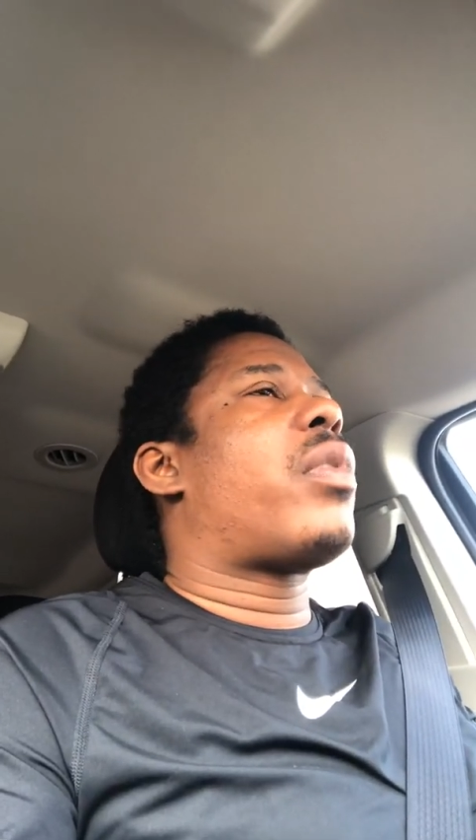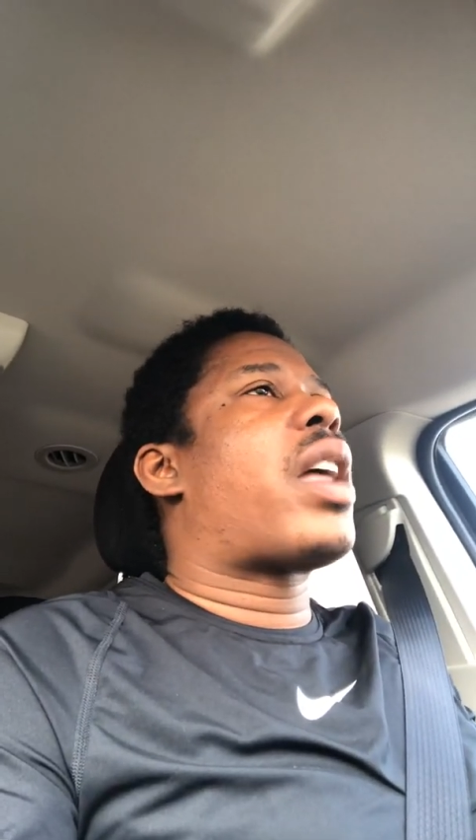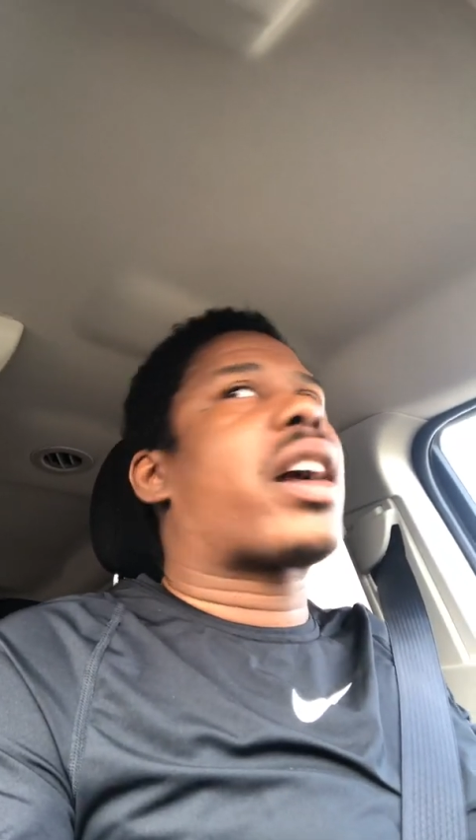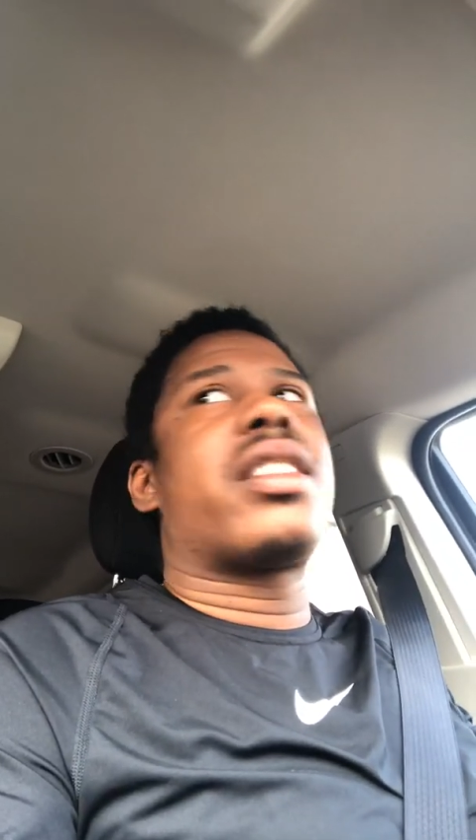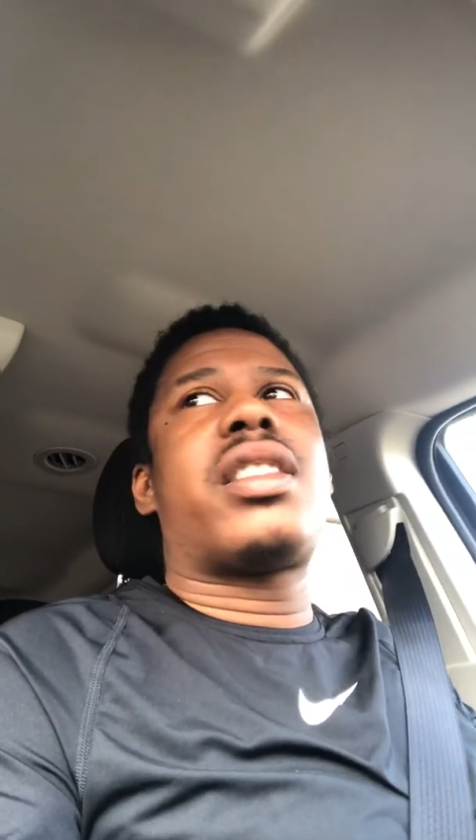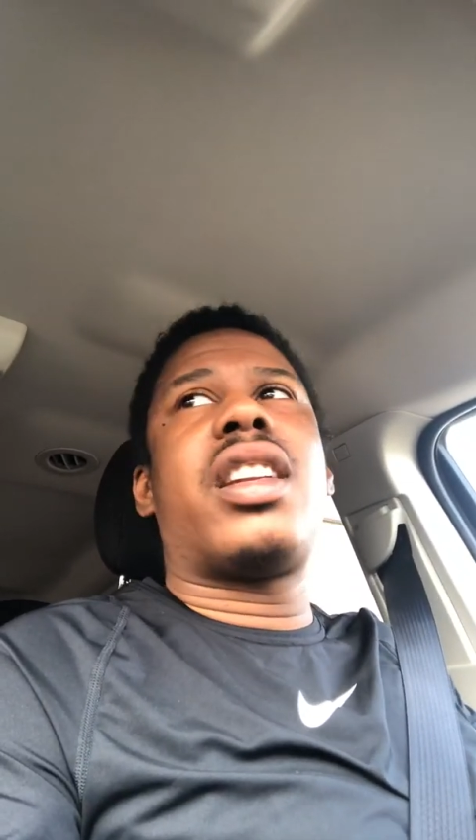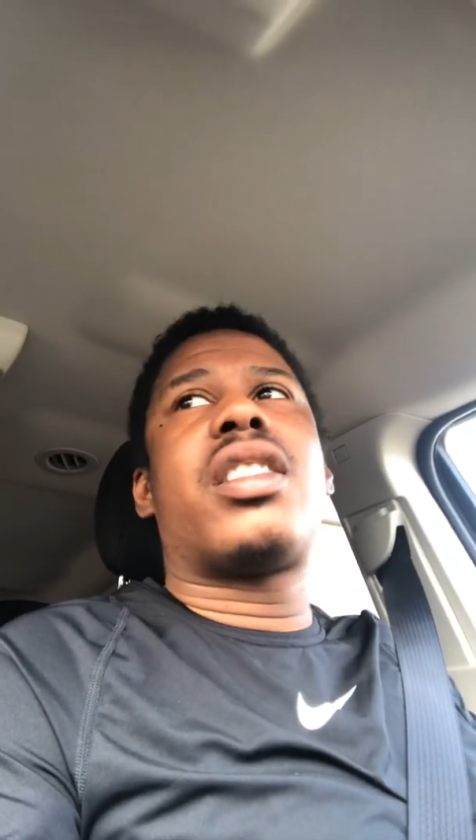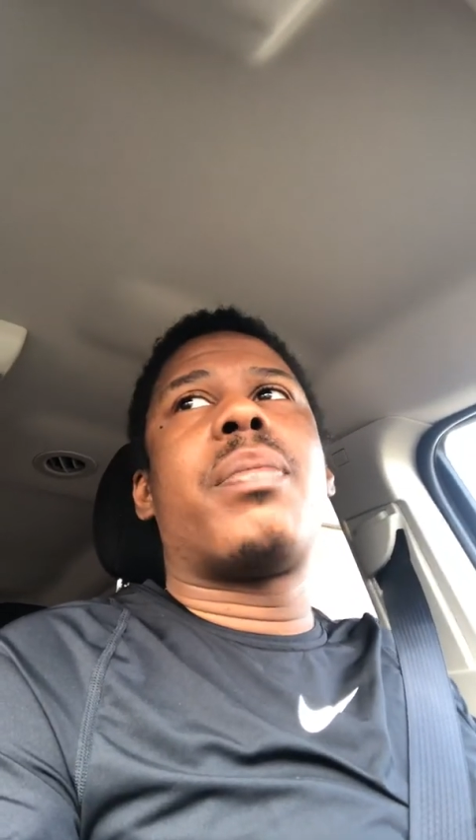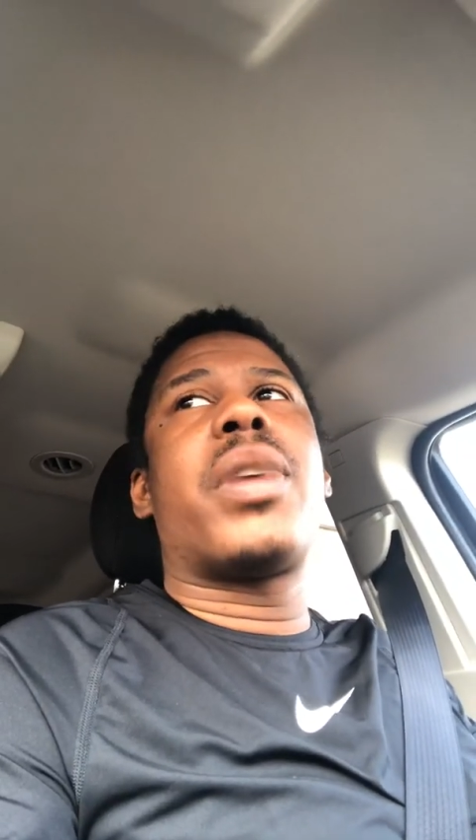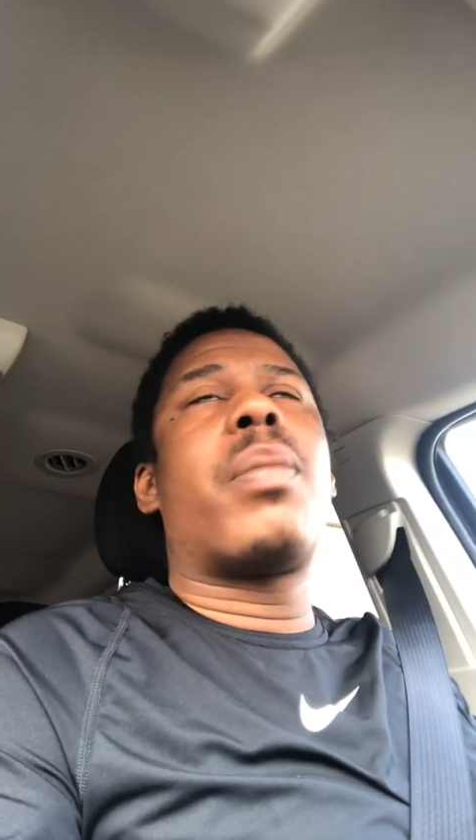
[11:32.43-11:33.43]
I
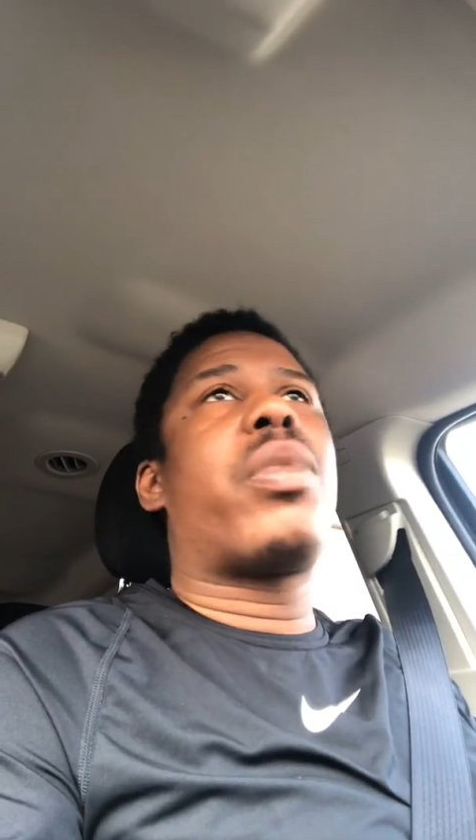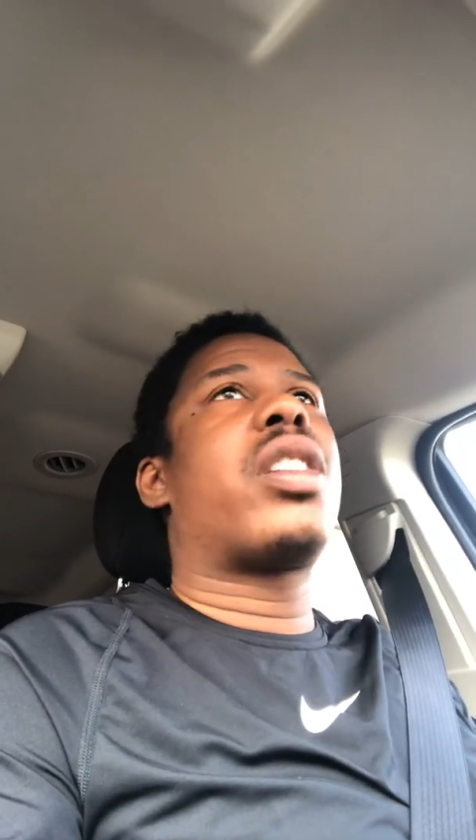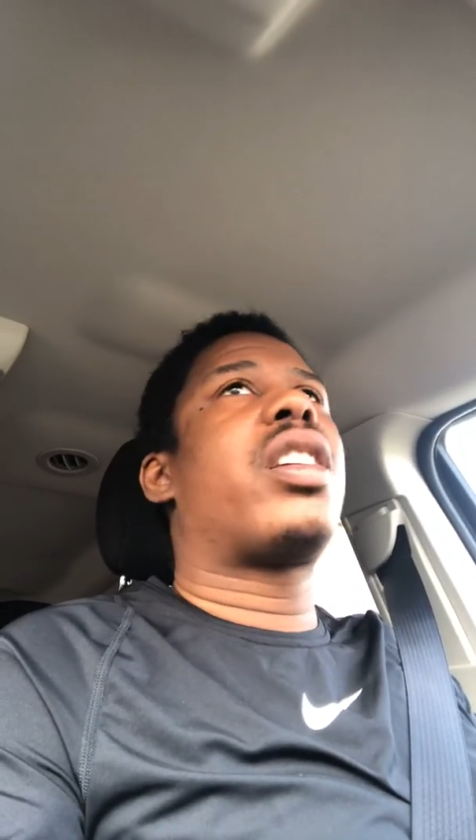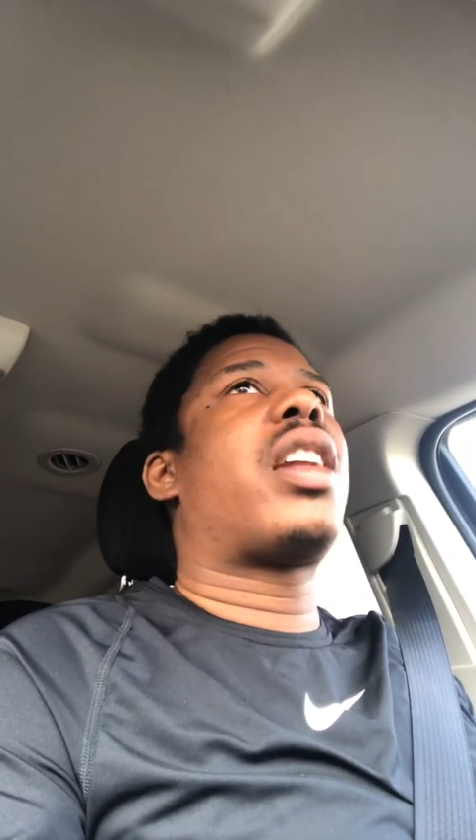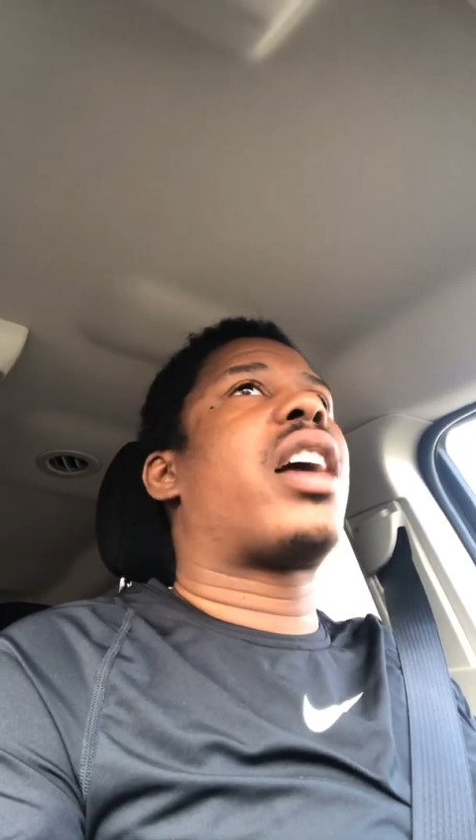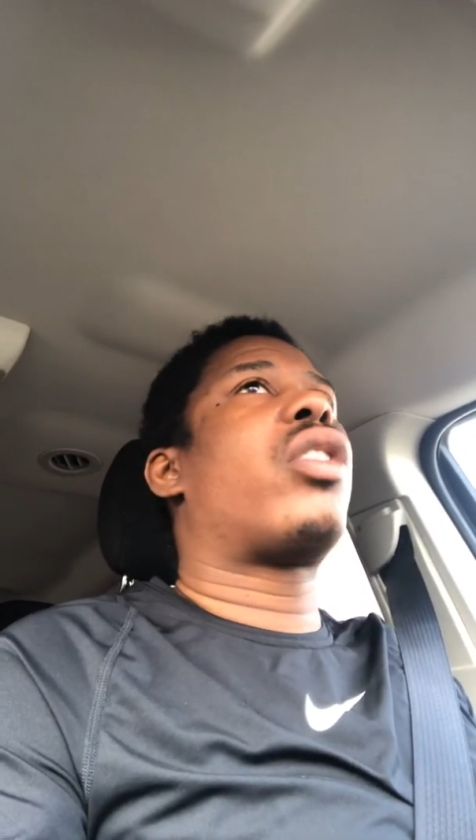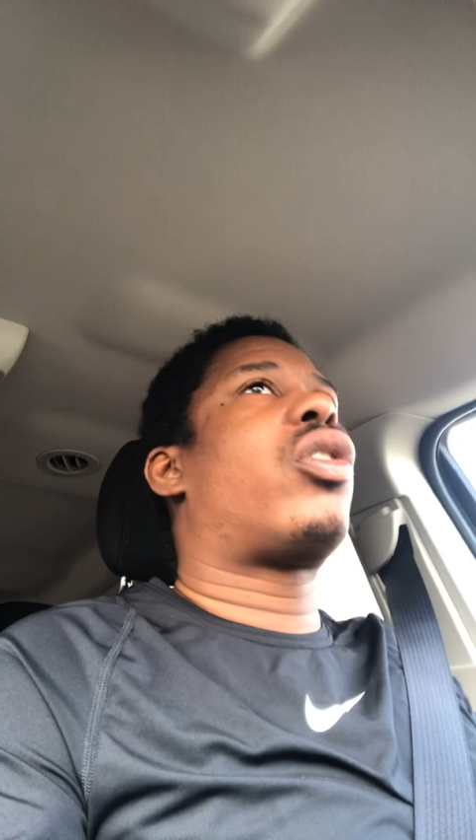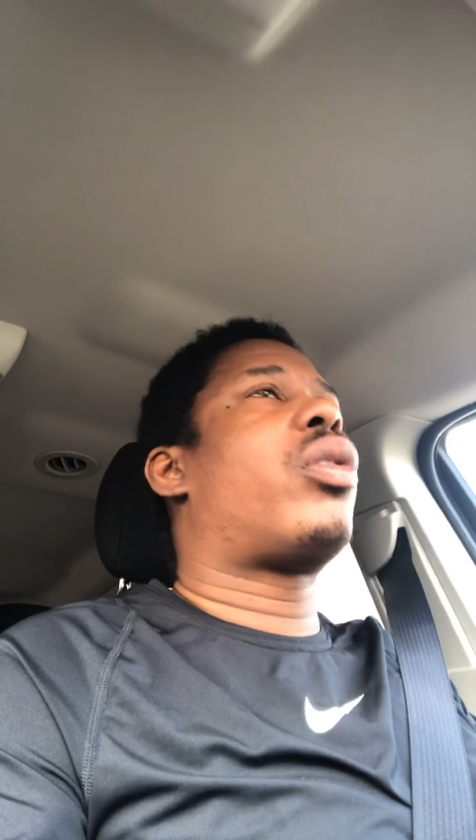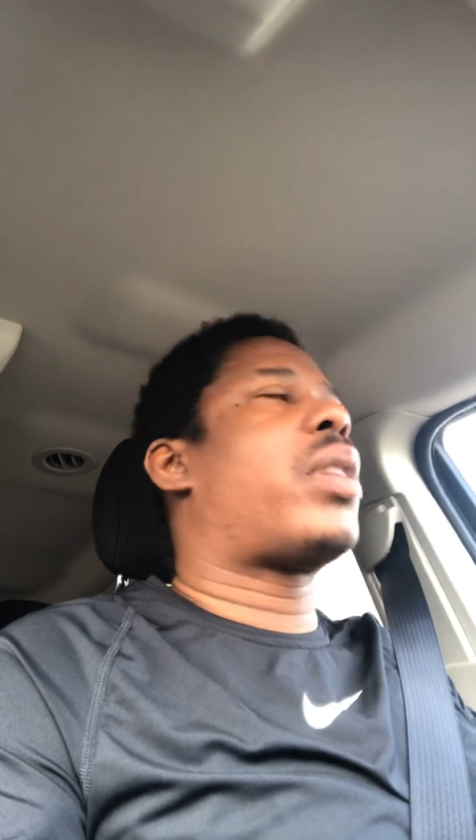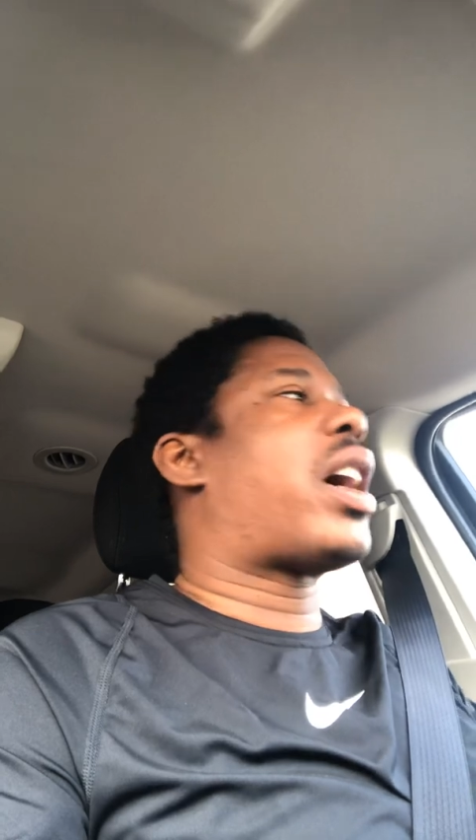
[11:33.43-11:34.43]
considered to be a brother and
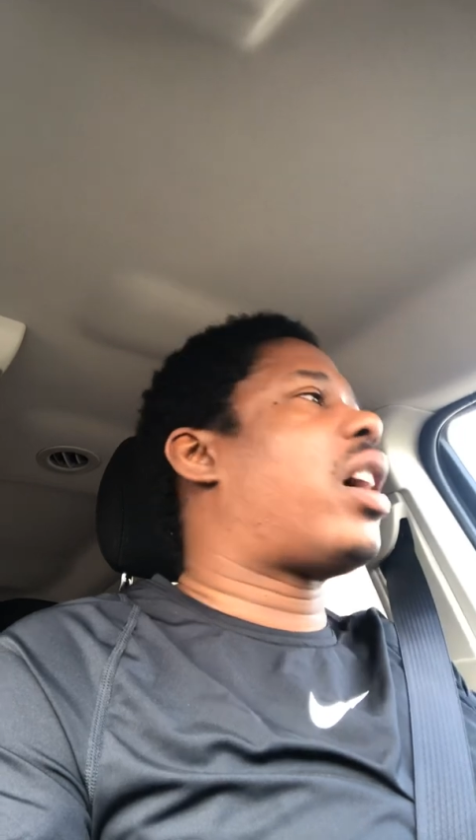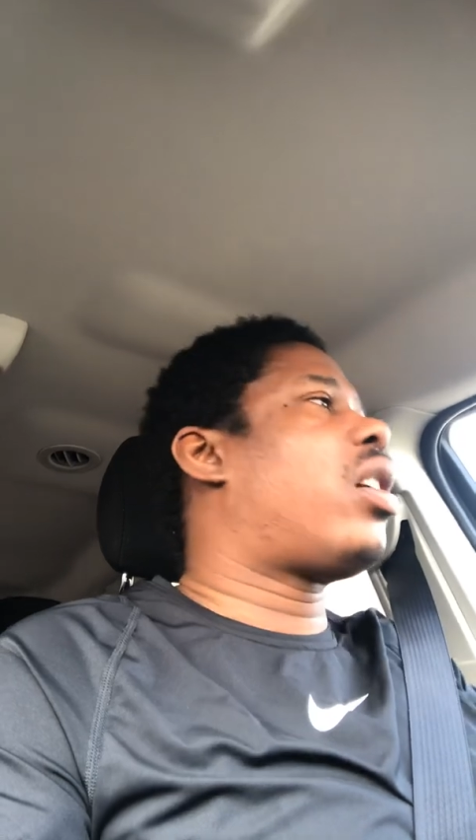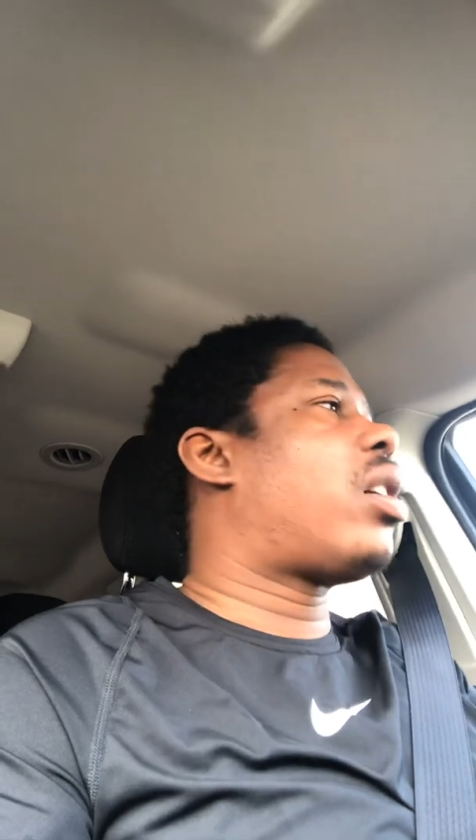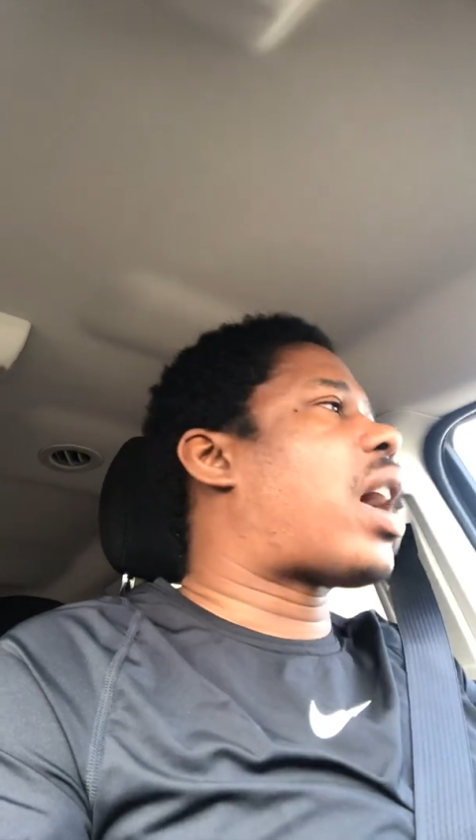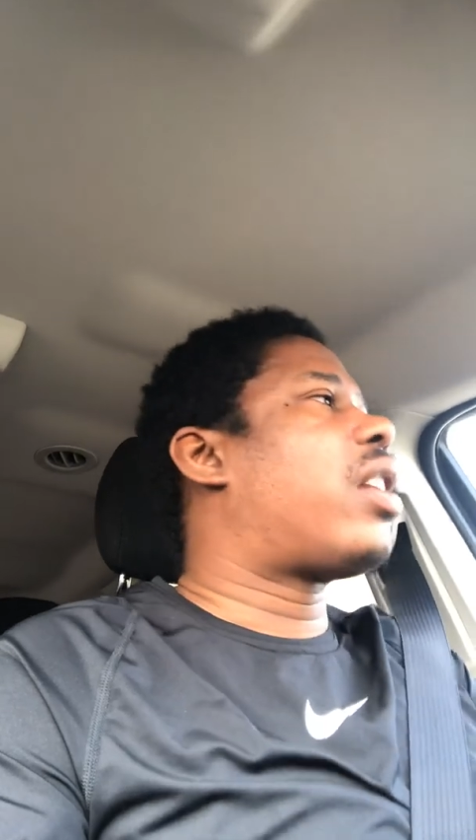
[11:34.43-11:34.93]
I